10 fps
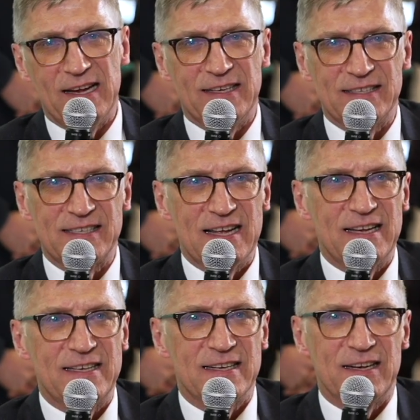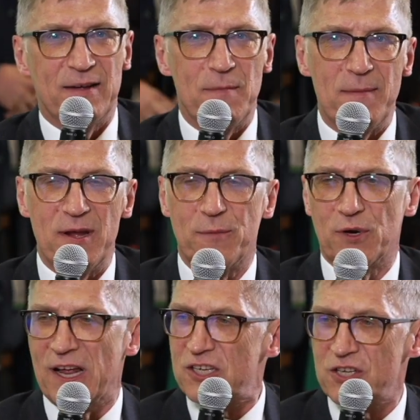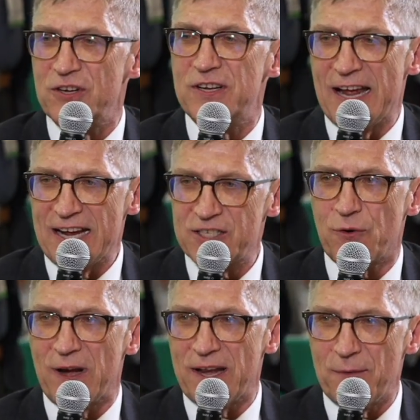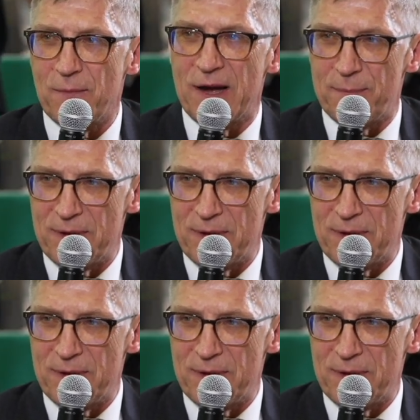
is that maybe a production tax credit might